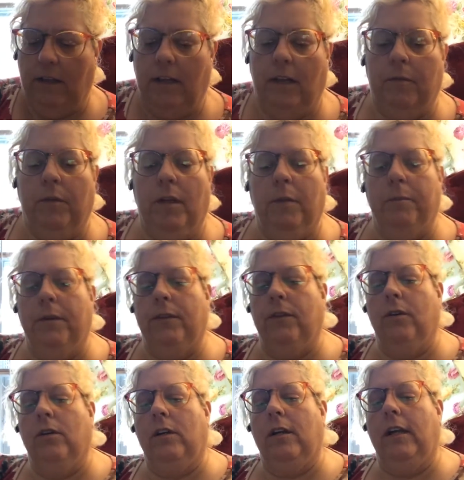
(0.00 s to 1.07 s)
and I'm gonna put
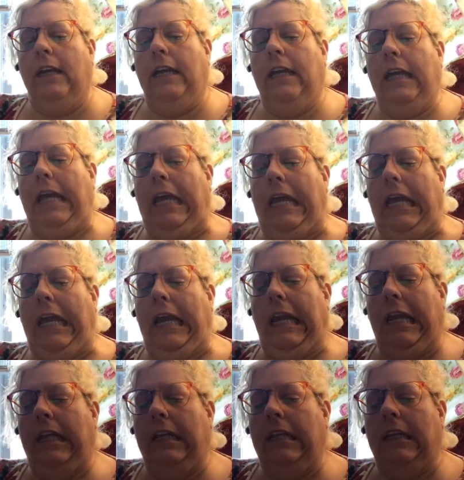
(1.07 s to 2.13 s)
the hook
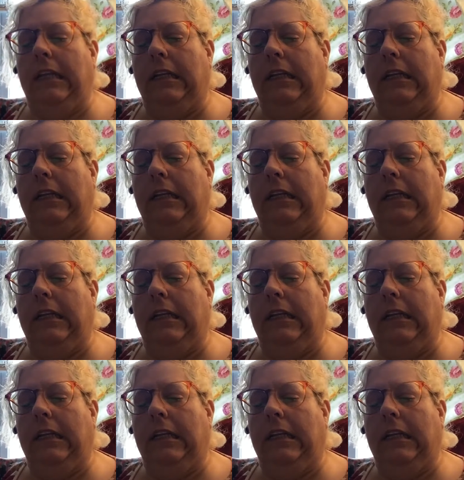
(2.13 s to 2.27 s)
in it.